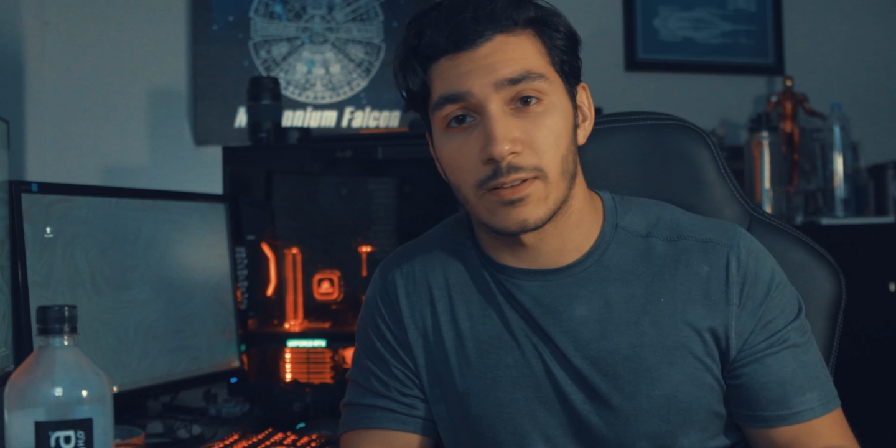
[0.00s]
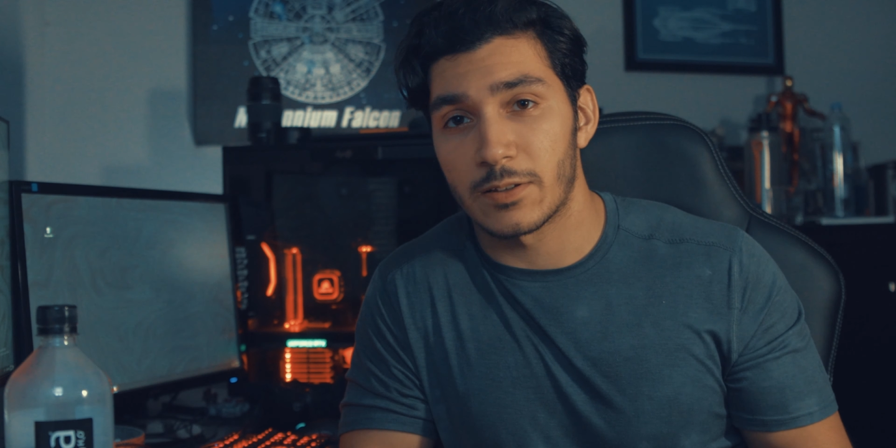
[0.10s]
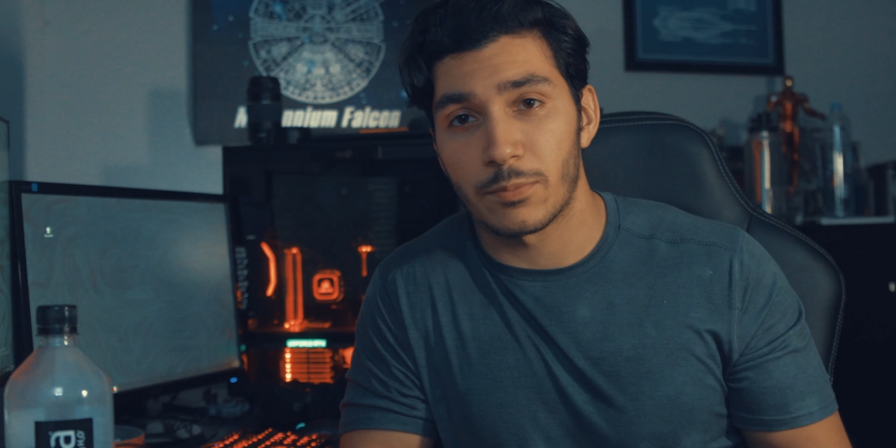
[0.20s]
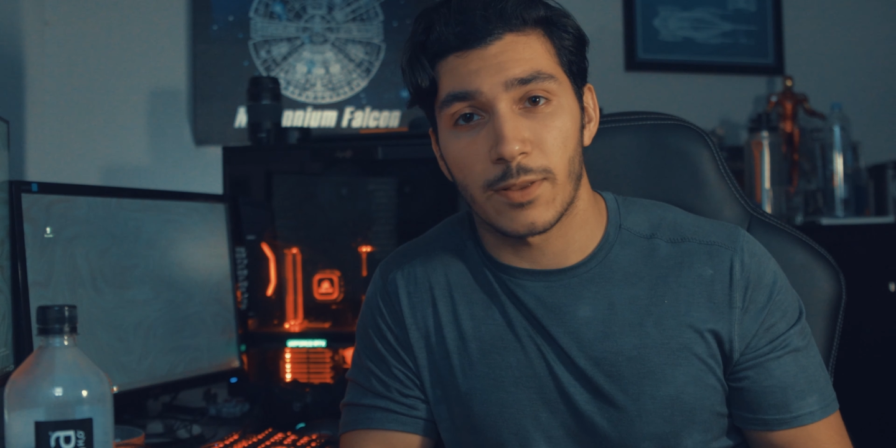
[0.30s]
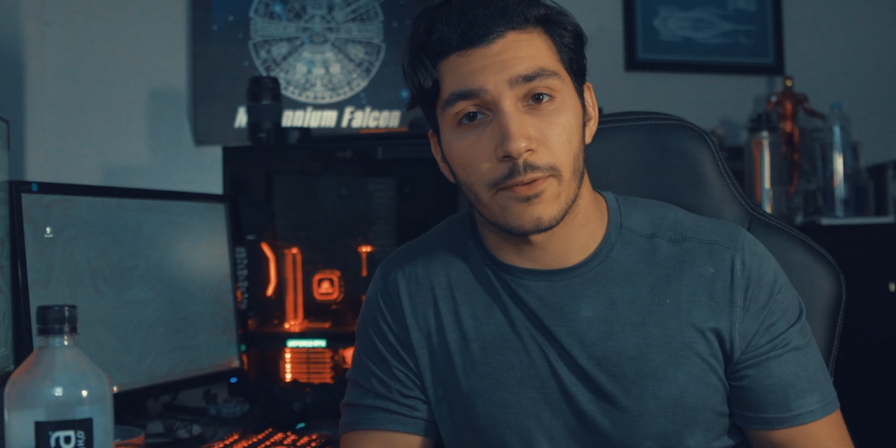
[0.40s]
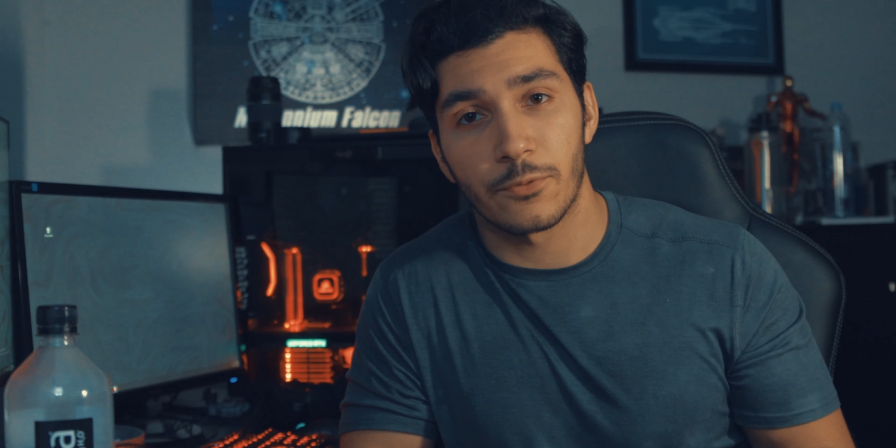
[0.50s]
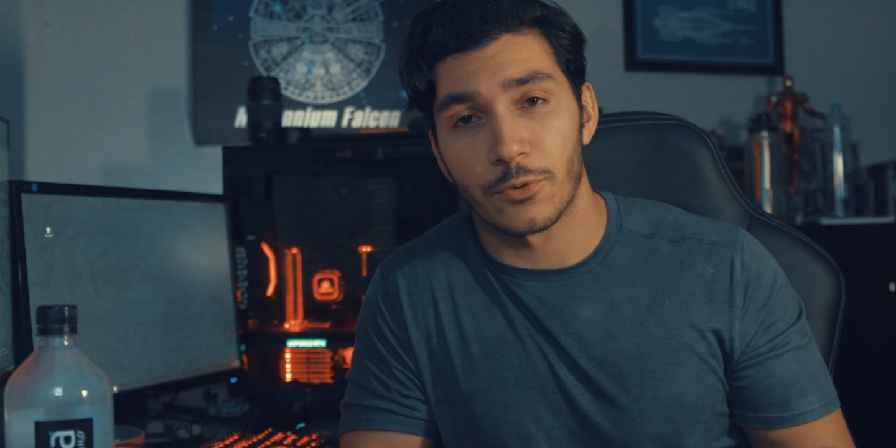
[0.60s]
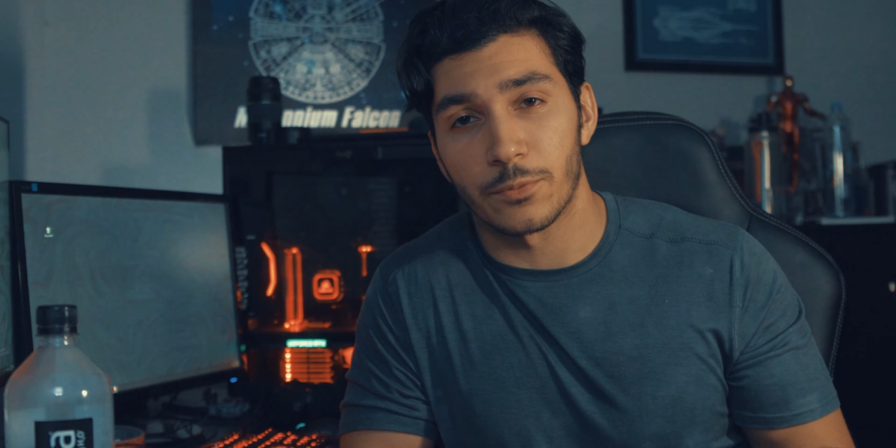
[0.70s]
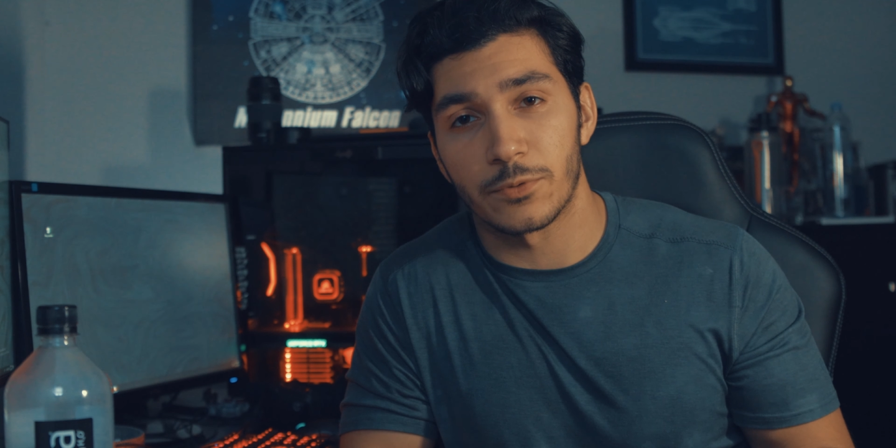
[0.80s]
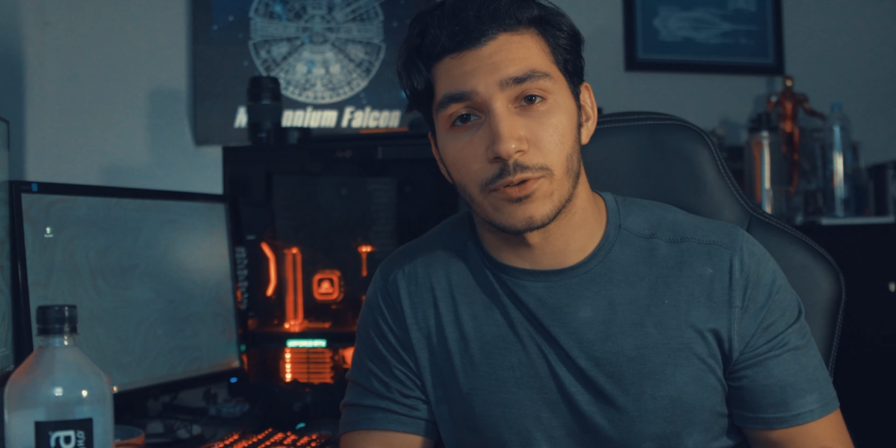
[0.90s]
as a
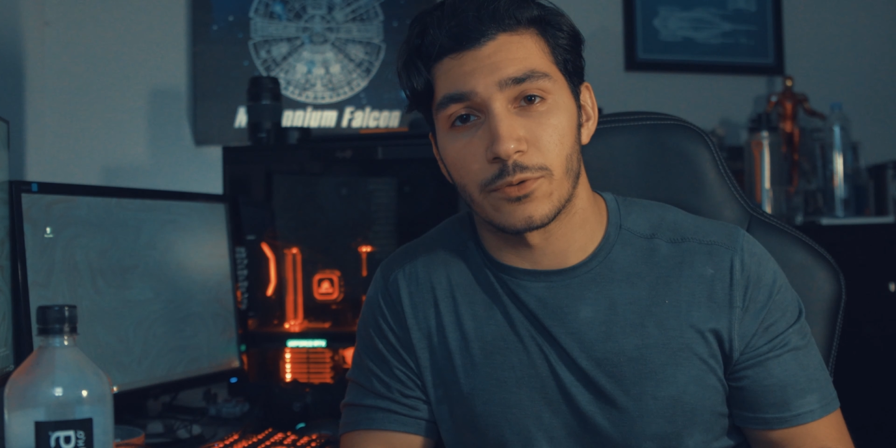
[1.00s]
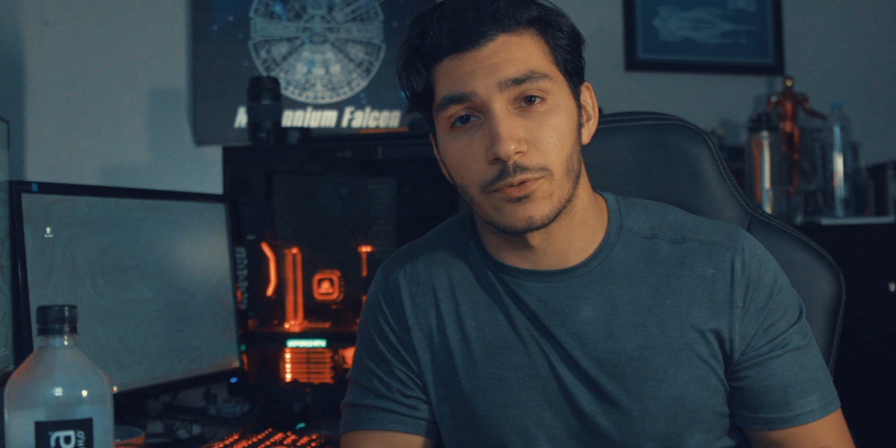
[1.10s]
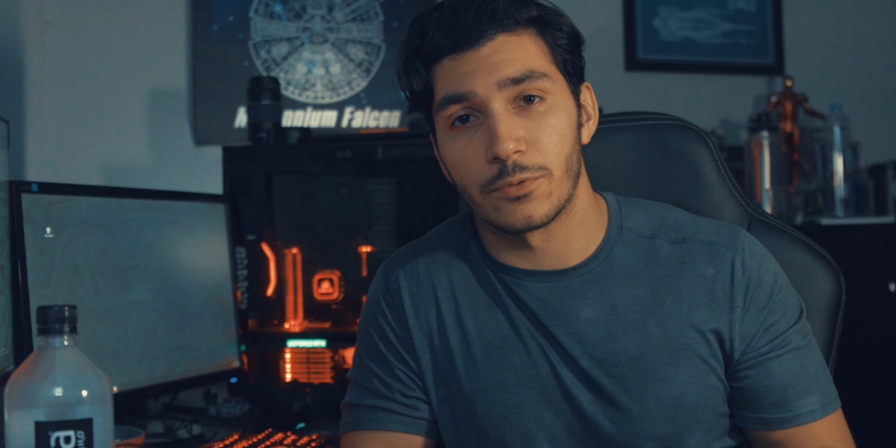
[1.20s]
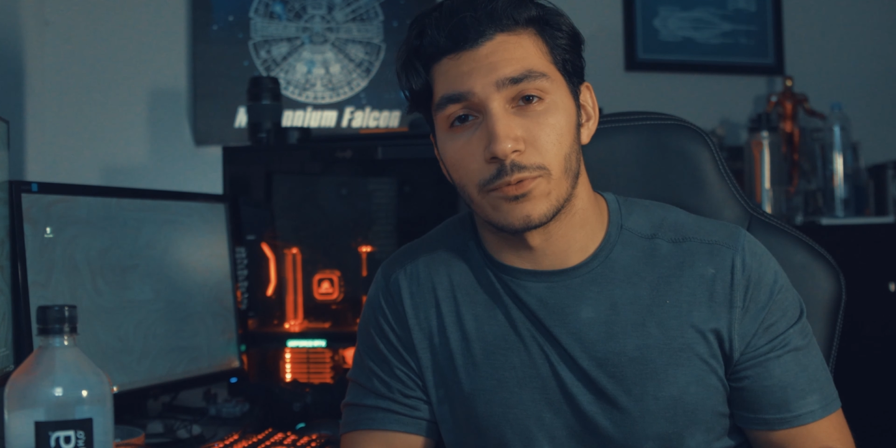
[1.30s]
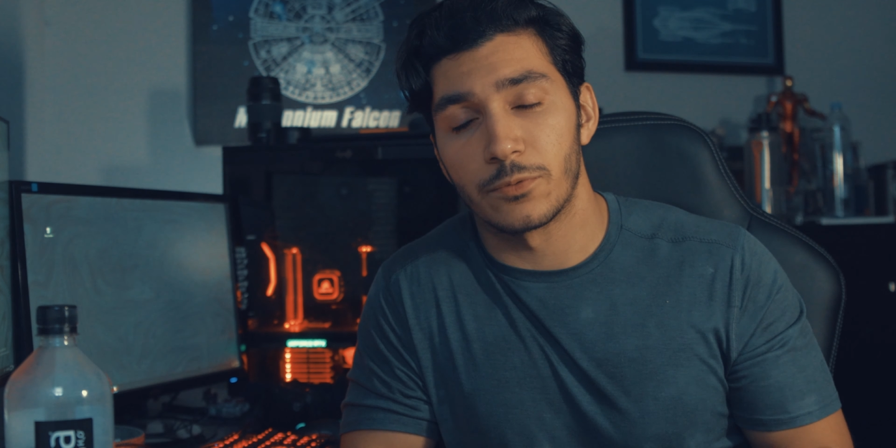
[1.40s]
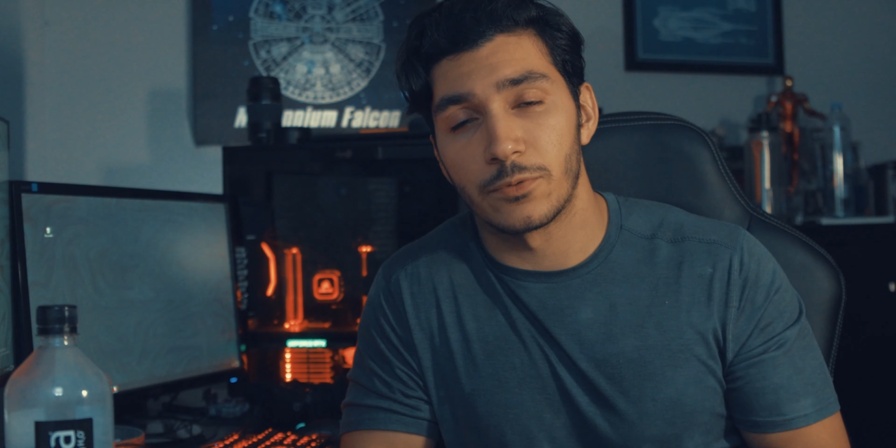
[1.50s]
platform to